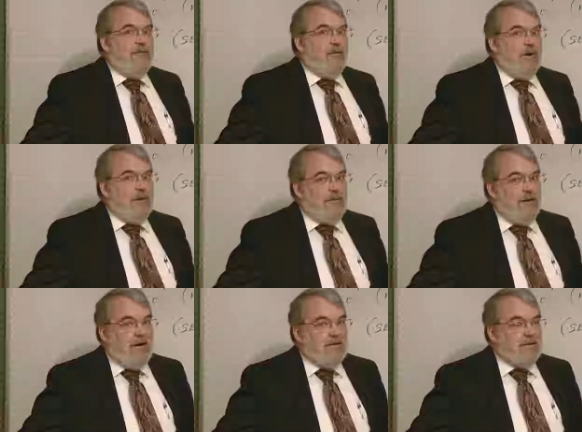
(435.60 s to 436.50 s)
grand
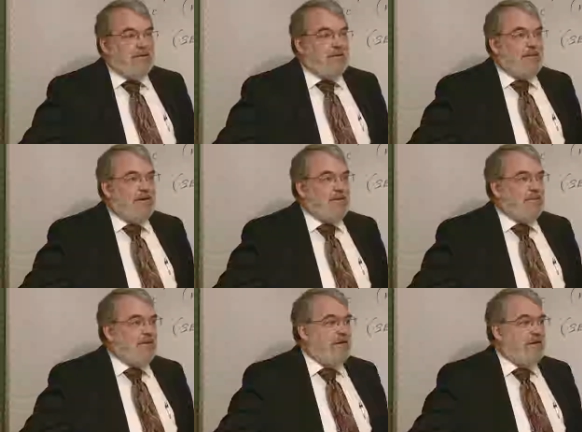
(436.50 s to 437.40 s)
prize first place
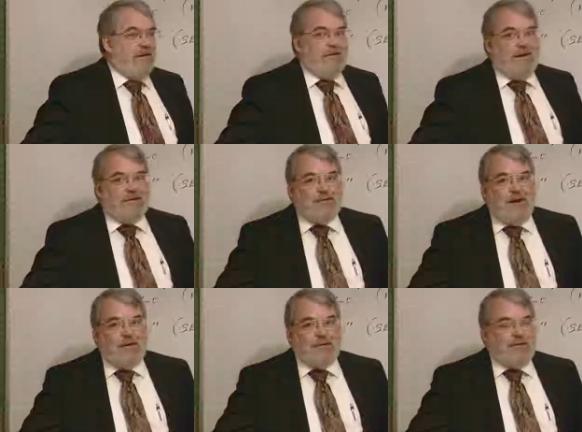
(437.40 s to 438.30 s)
was like $100,000.
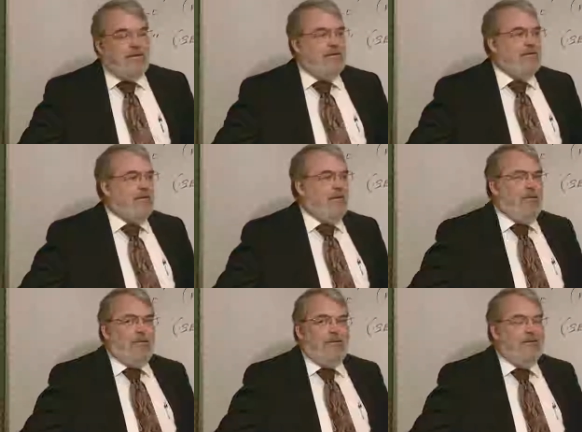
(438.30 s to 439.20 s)
I said,
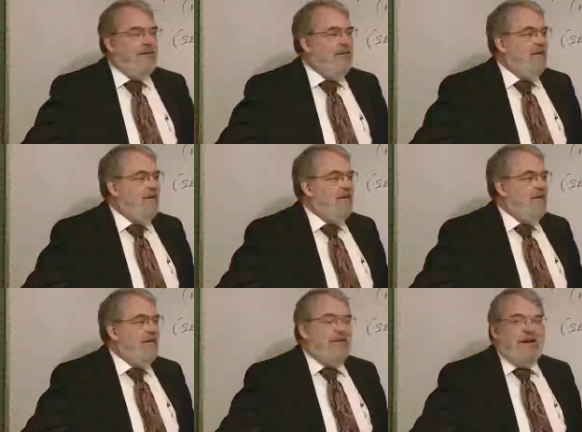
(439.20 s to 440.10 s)
oh.
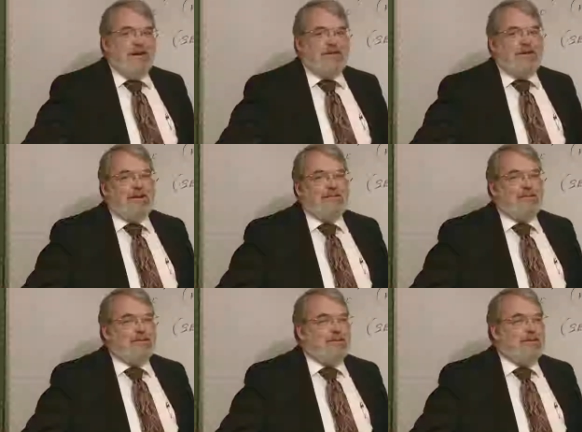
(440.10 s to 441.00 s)
Then they had a second
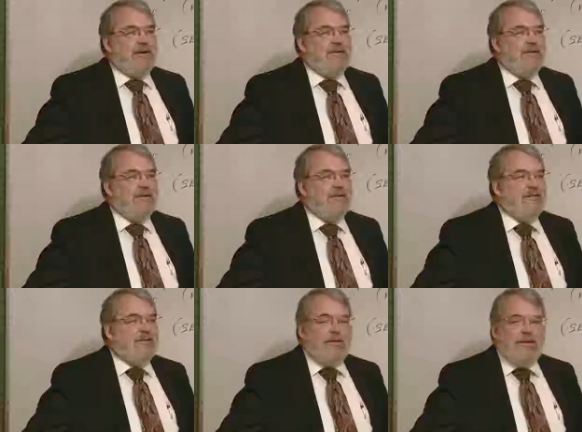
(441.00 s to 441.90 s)
first place,
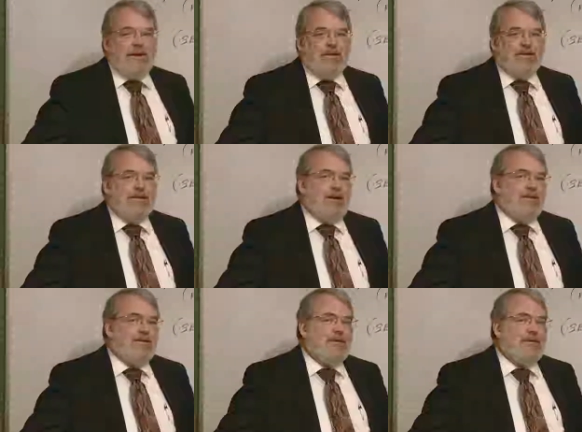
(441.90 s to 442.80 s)

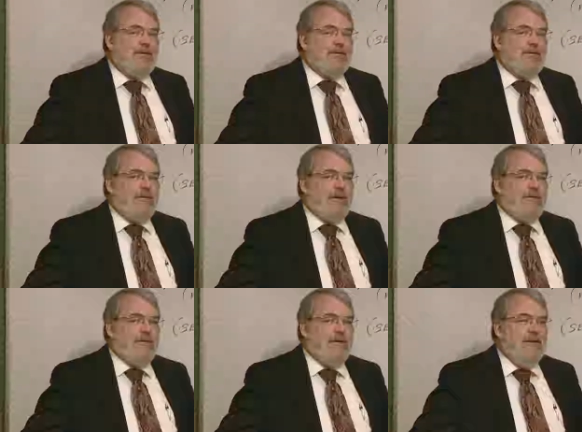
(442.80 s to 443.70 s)
$20,000 in gold
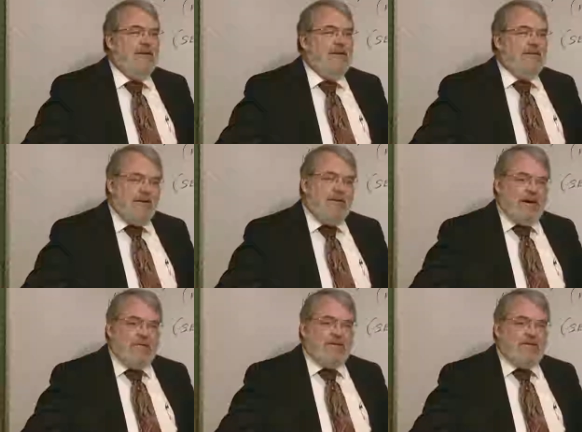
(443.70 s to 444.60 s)
coins. So well,
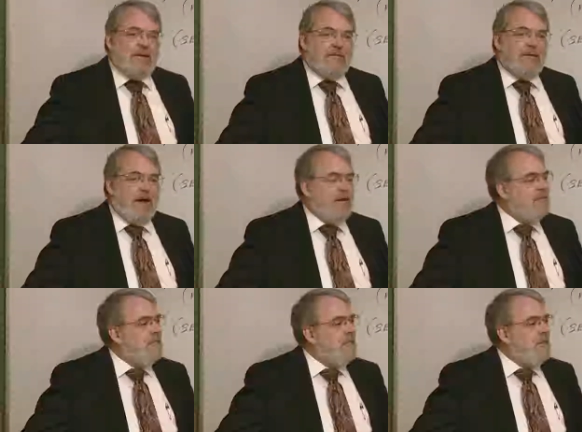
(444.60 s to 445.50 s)
I would settle for
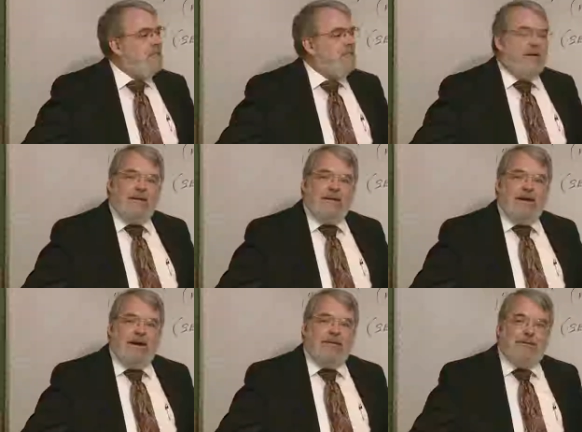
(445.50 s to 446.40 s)
that. And then
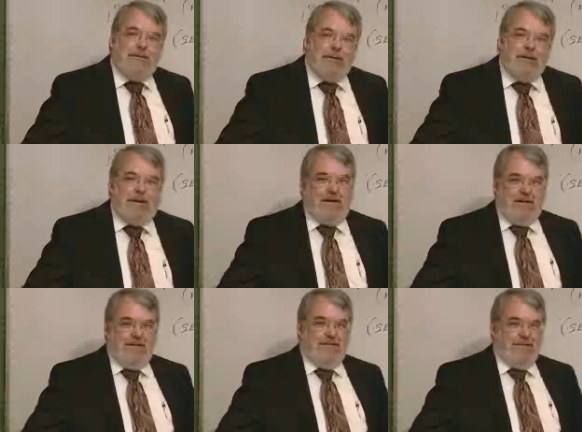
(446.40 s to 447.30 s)
they had 30
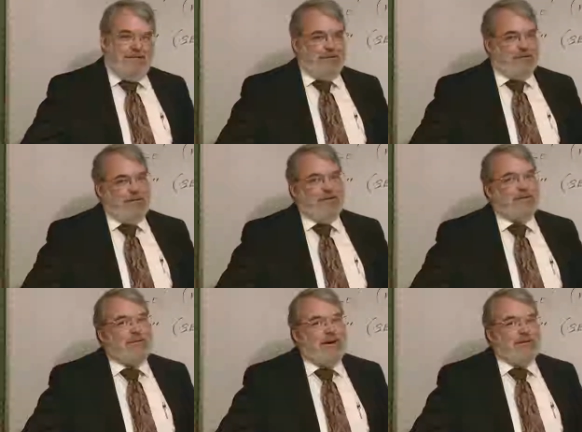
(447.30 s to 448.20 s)
first place
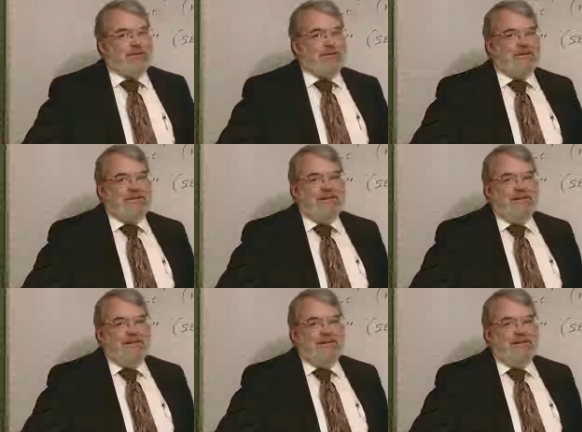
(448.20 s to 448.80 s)
prizes,